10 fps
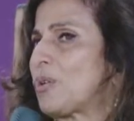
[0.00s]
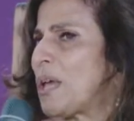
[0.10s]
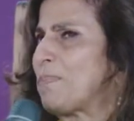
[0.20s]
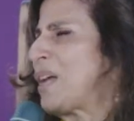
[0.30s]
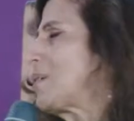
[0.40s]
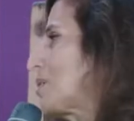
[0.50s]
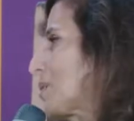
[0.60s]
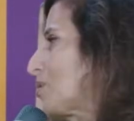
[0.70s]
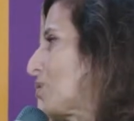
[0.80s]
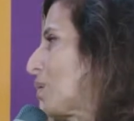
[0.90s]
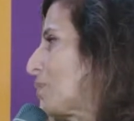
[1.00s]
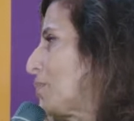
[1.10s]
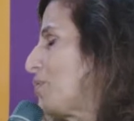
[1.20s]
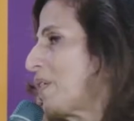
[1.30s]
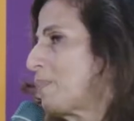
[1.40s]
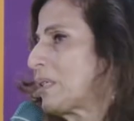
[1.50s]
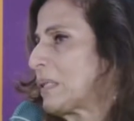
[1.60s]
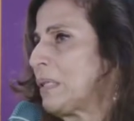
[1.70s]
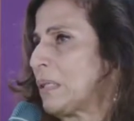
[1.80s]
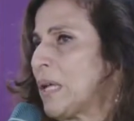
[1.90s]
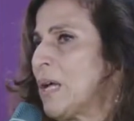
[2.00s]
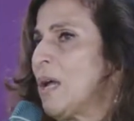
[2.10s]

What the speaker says: keep that distance from the movie business,